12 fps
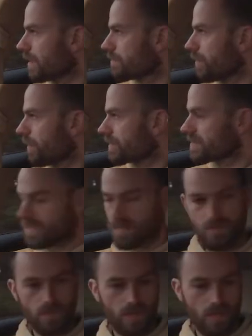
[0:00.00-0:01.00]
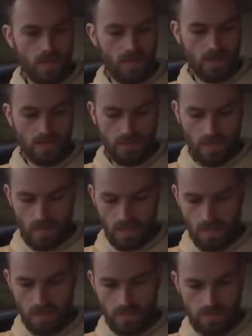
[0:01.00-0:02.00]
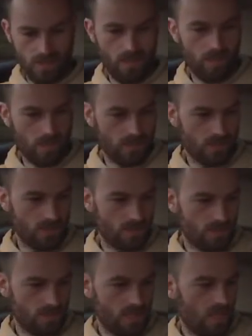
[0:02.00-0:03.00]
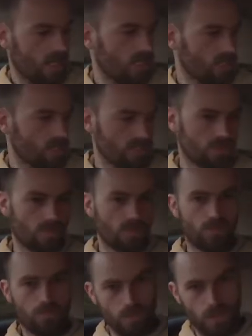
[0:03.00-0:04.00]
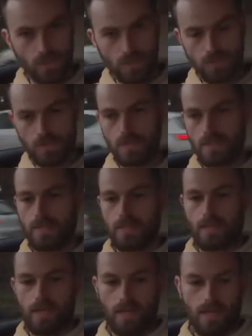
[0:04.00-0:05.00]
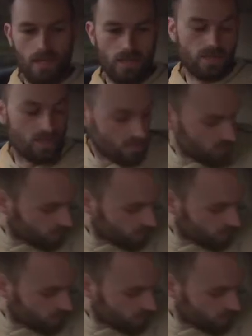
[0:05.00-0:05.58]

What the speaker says: points everywhere. There's some under the dash, there's some in the boot, in the